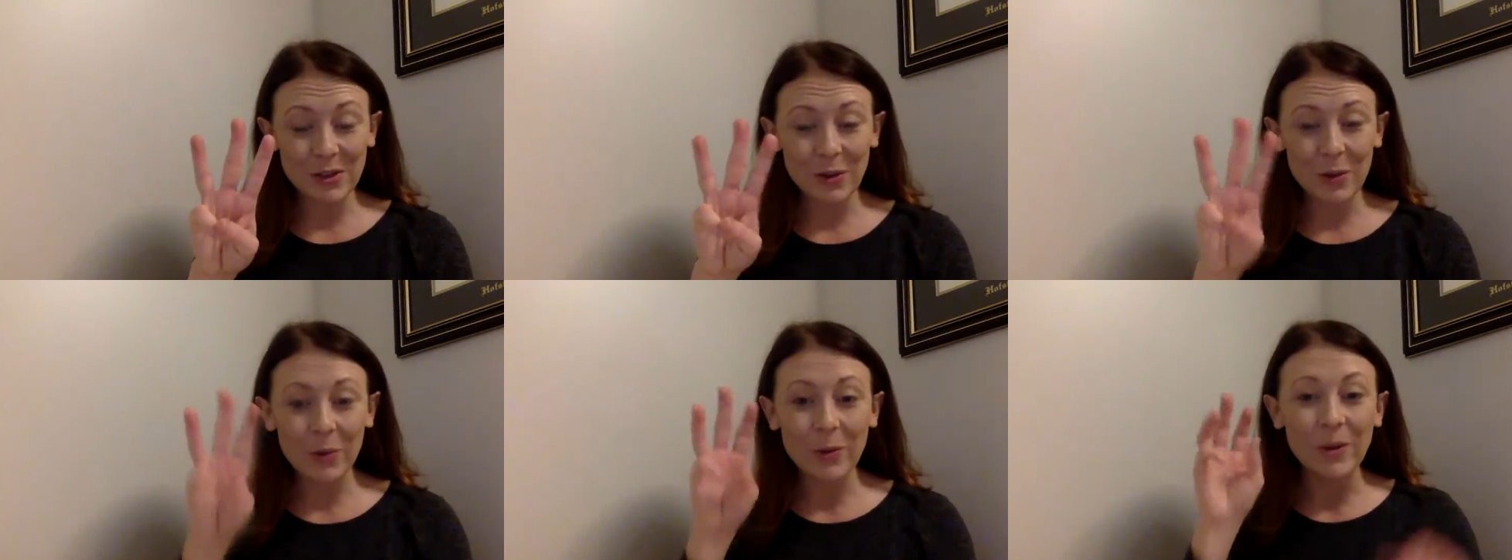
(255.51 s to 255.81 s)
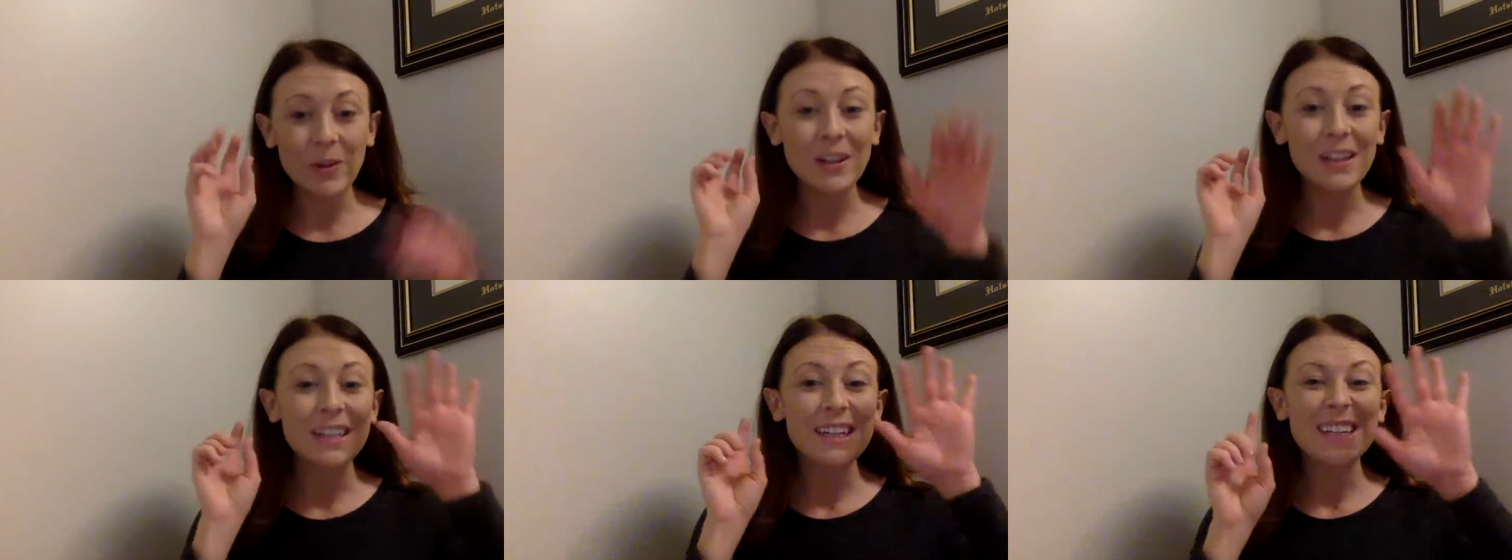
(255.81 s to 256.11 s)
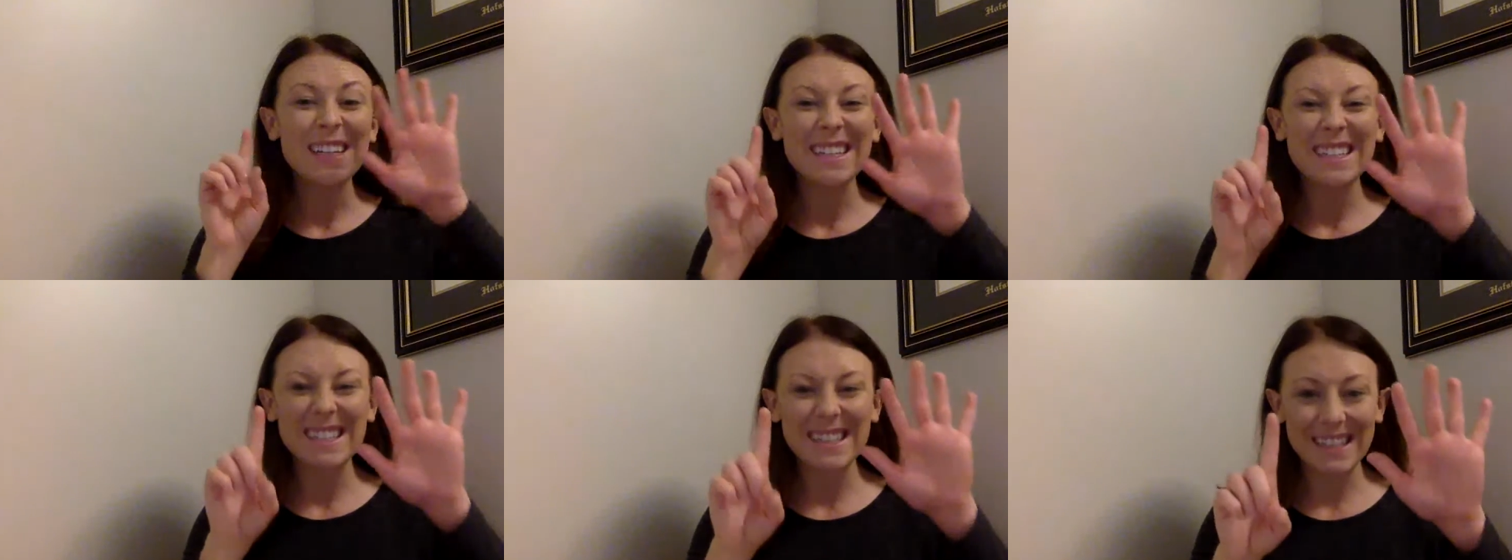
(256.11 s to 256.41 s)
total,
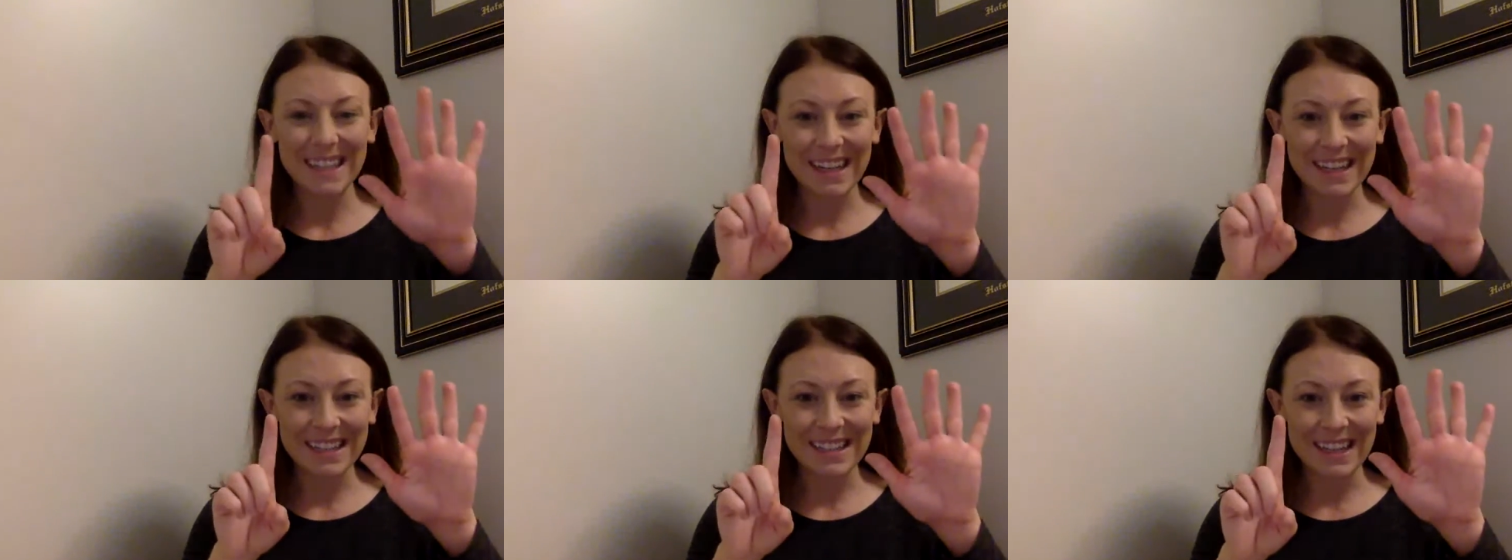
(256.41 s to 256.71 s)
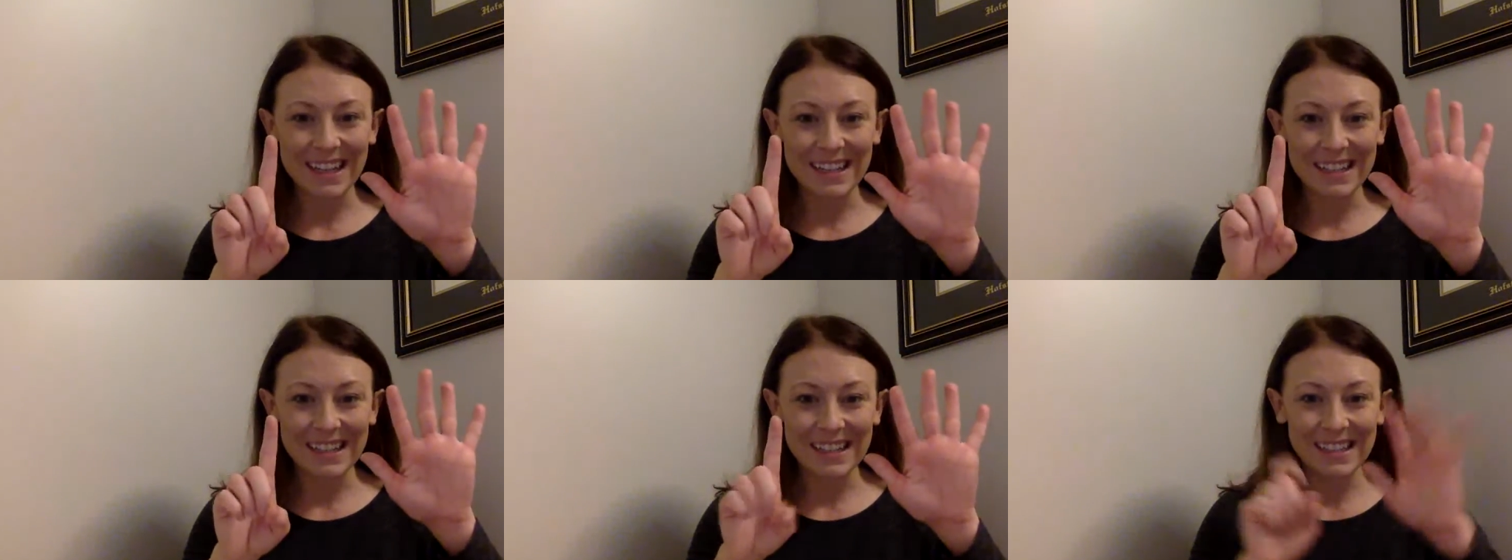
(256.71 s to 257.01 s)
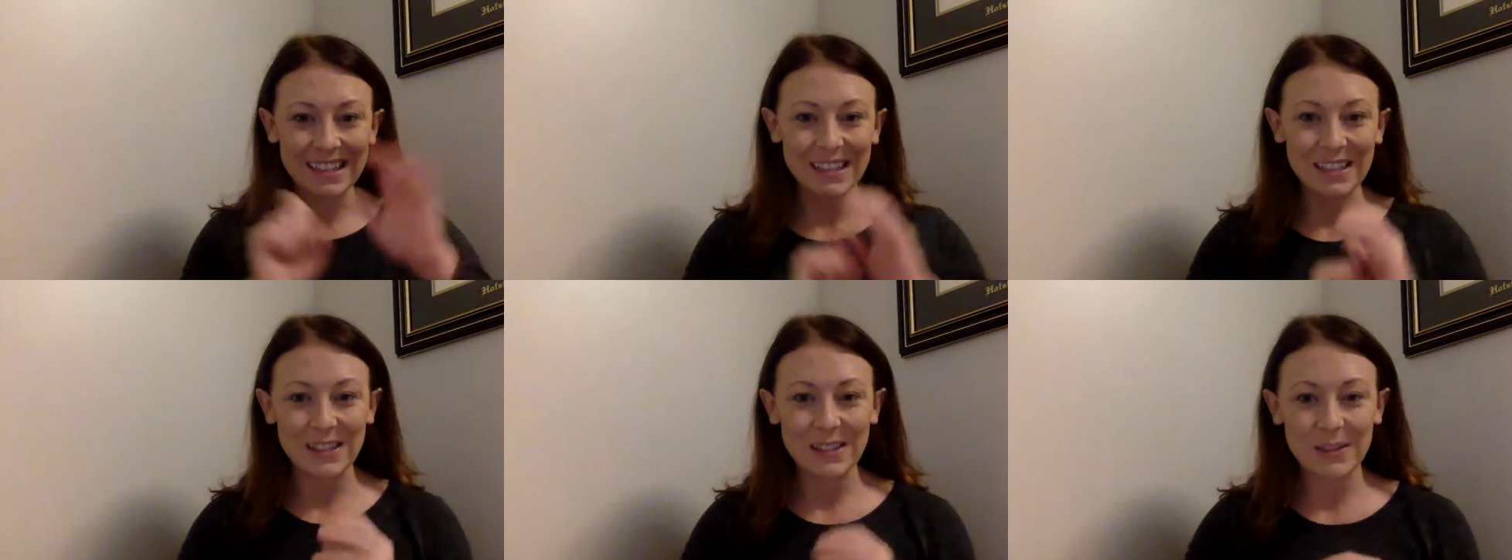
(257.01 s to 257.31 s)
6
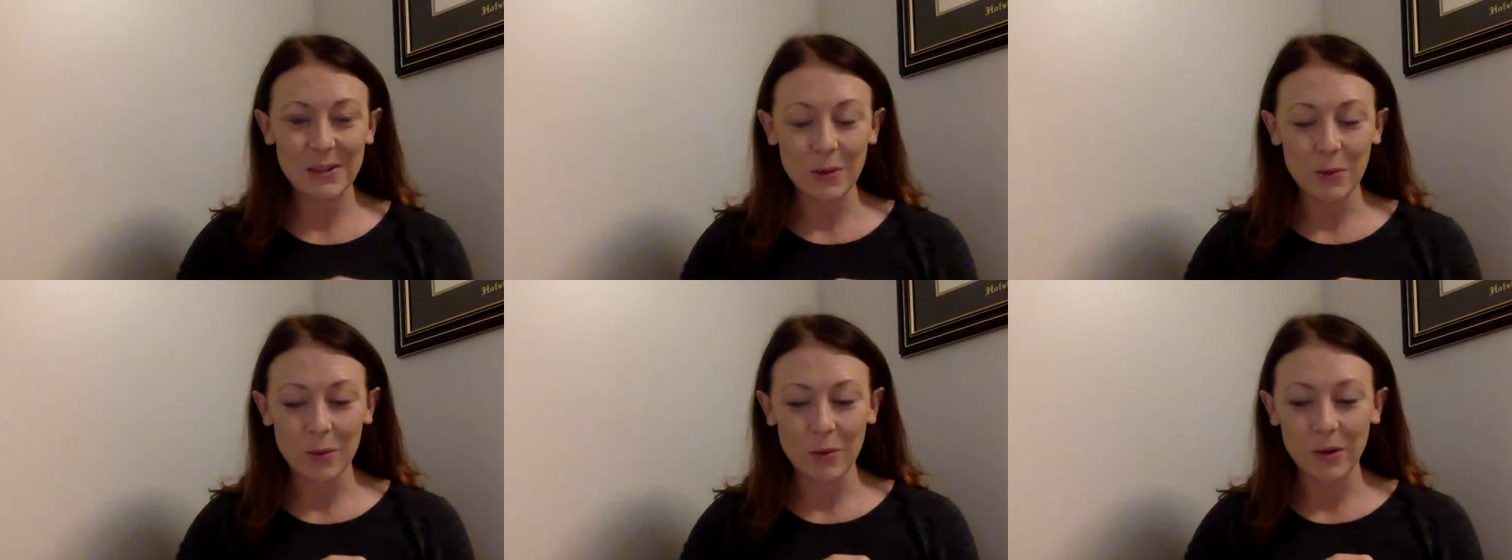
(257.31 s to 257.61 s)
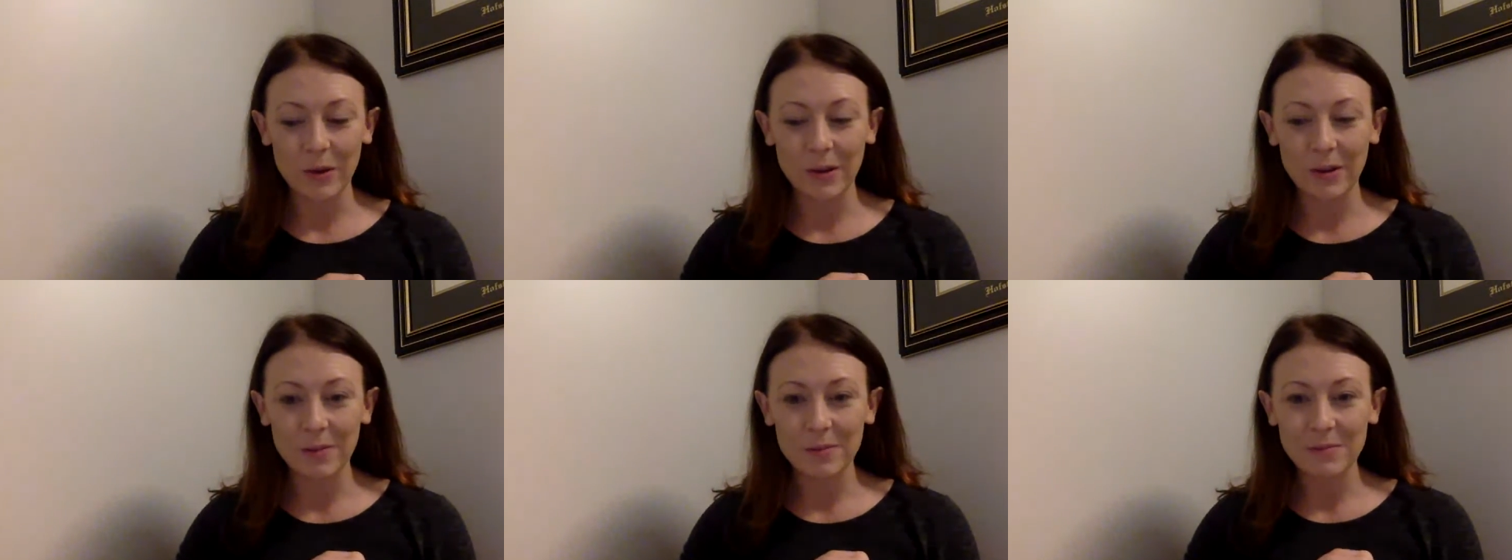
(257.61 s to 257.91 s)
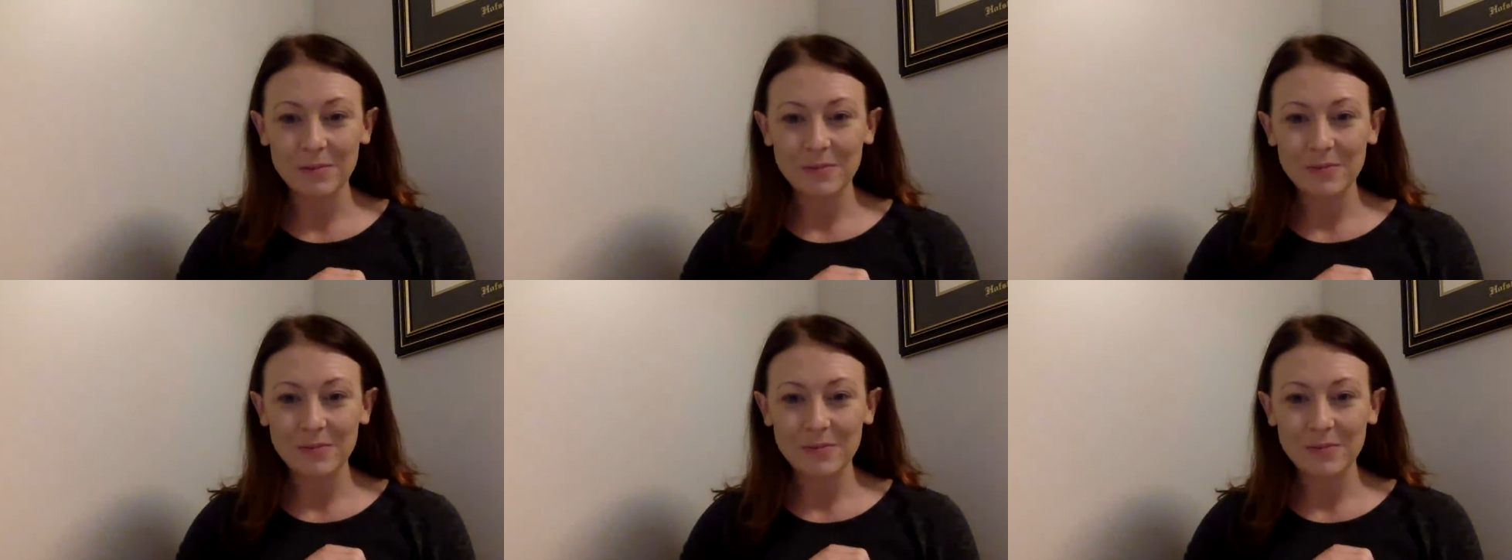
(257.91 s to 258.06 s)
sentences total.